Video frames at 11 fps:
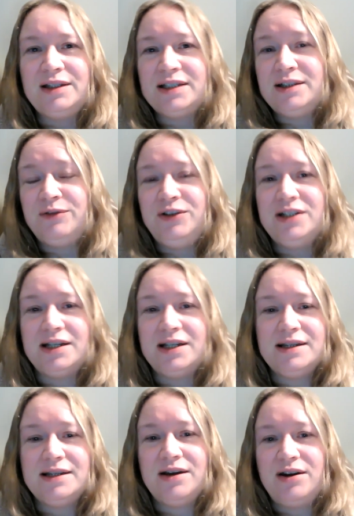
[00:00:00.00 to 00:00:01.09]
just a few
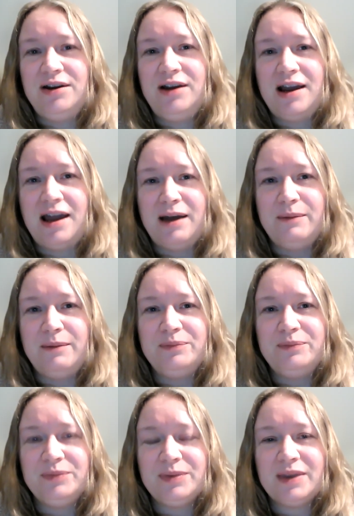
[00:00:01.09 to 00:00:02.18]
days ago,
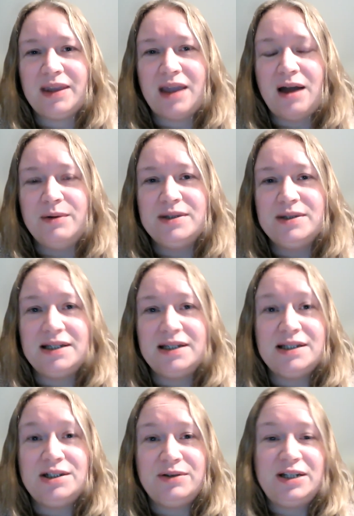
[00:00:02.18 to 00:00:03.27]
I was in a
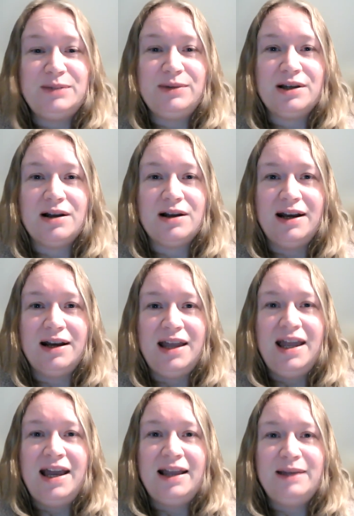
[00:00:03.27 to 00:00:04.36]
situation with a client
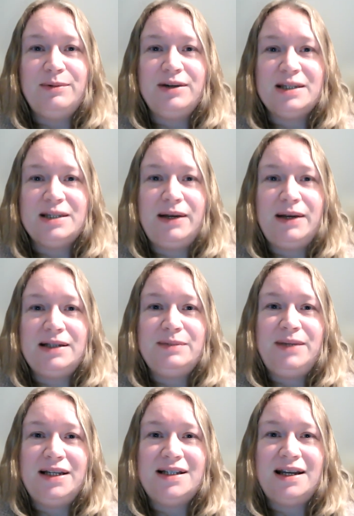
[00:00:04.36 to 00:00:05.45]
and they were explaining to
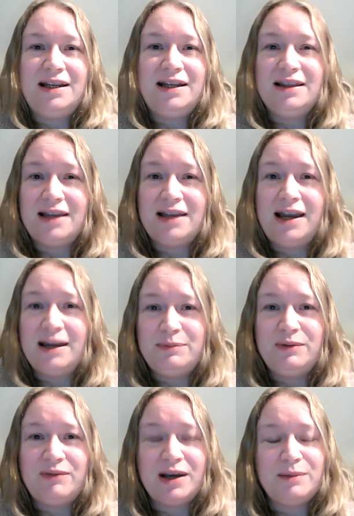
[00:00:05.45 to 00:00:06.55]
me a technique that they had
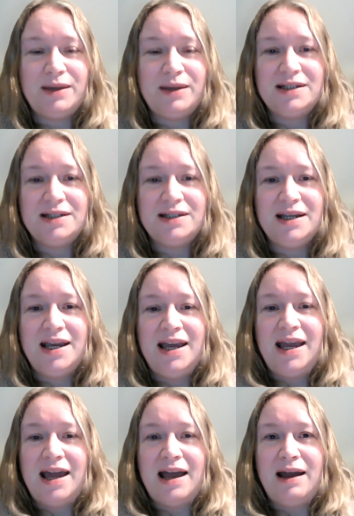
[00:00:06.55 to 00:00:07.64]
been recommended.
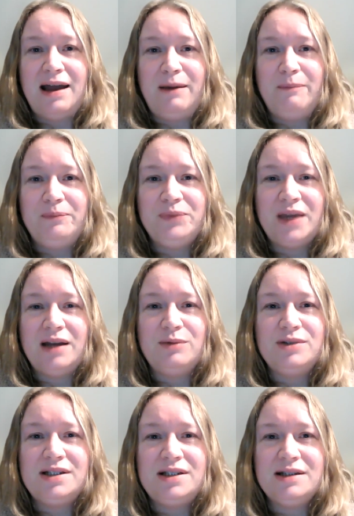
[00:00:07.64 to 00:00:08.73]
And I
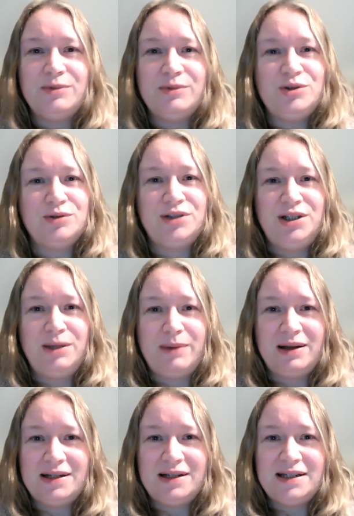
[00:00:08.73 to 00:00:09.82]
wanted to come and talk to you
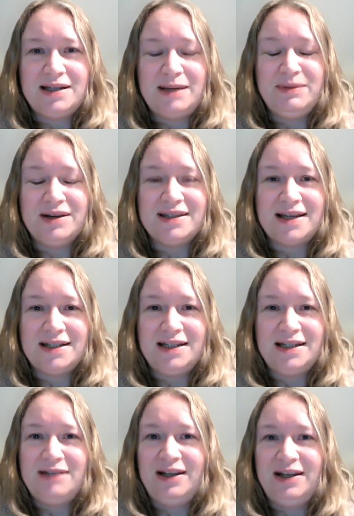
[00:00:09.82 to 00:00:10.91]
about it today because
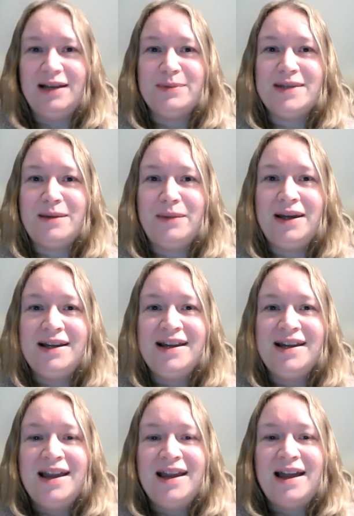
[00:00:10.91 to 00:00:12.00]
actually it really upset me.
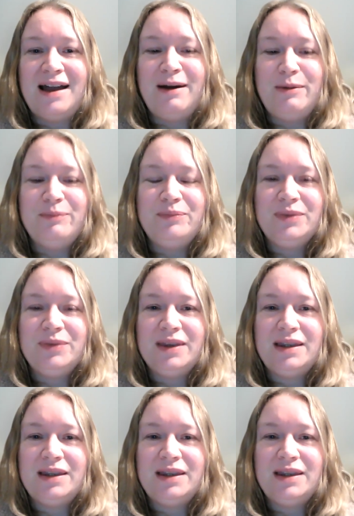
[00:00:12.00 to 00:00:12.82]
I